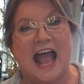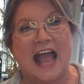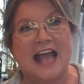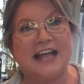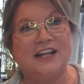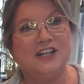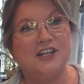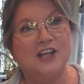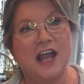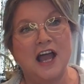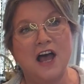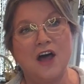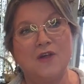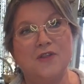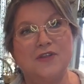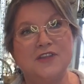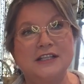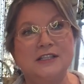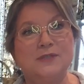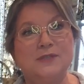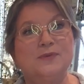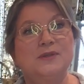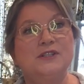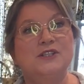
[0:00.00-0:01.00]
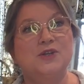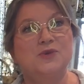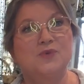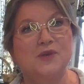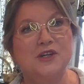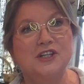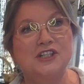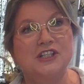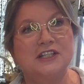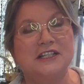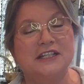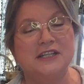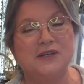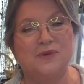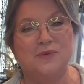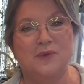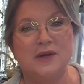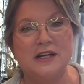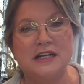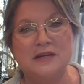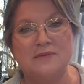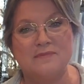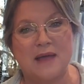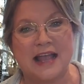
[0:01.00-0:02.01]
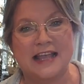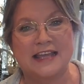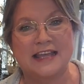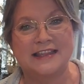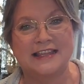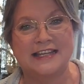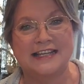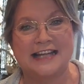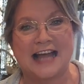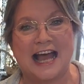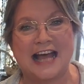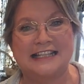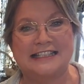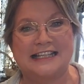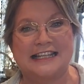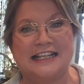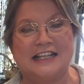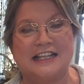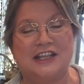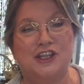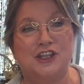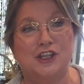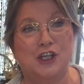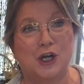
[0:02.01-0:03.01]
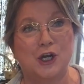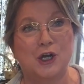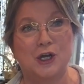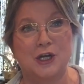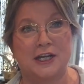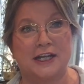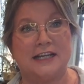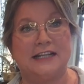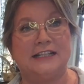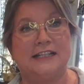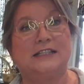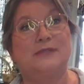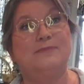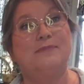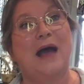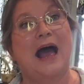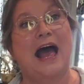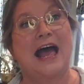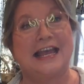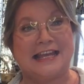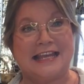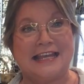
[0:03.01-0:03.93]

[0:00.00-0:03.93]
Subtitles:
And y'all, this was originally written back in the 1930s by